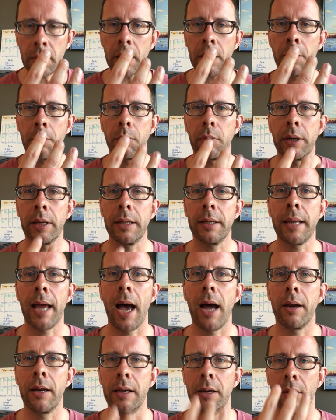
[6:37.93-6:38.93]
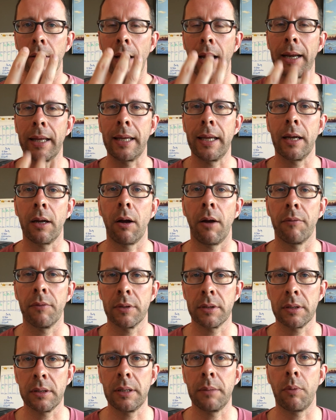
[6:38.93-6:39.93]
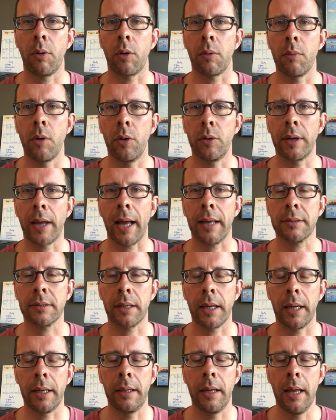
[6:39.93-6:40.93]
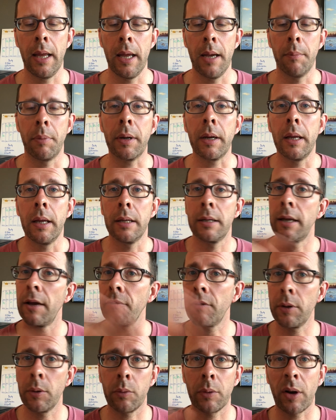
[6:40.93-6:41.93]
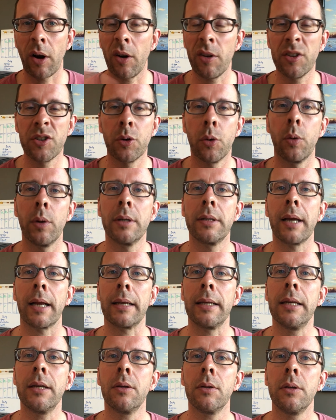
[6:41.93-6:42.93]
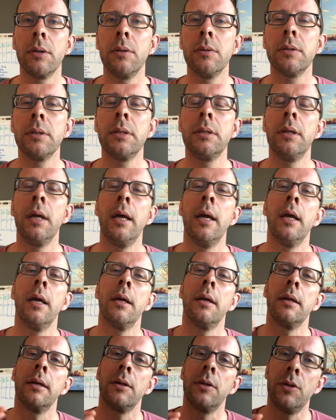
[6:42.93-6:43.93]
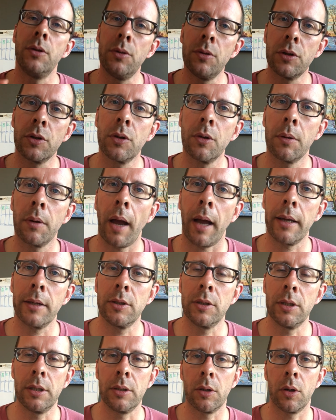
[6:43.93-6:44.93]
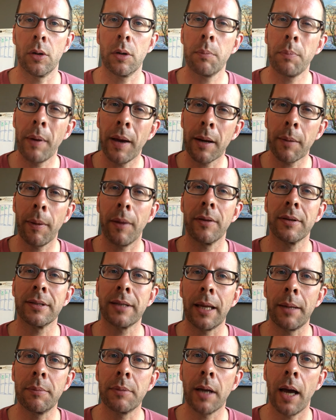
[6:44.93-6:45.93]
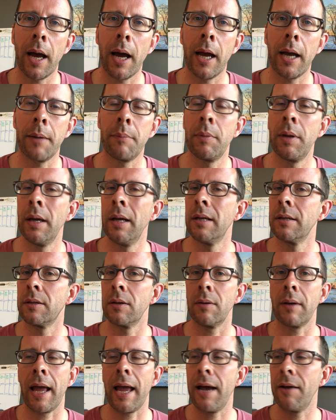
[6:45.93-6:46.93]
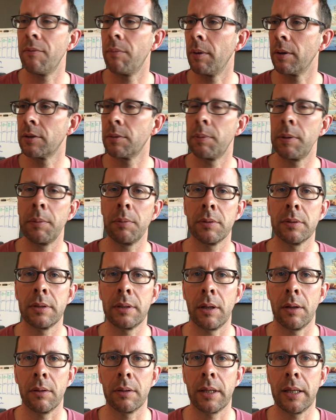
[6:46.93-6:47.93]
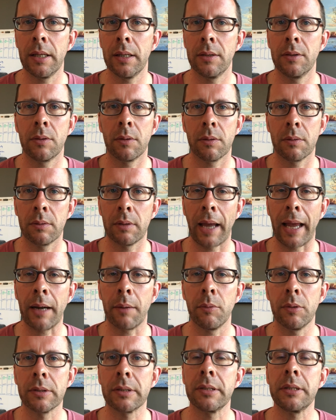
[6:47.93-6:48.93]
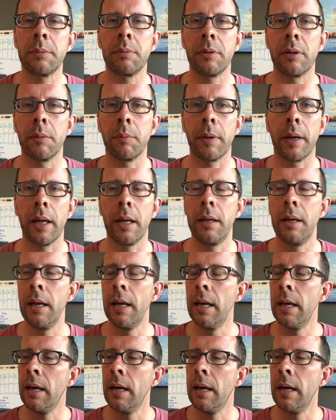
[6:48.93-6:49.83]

it'll bring it down and it'll kind of kick off the sleep hormone cascade. But definitely, regardless of what technique you're using, use good hygiene. Go to bed about the same time. Don't have a bunch of people, you know, kids or animals sleeping in the bed.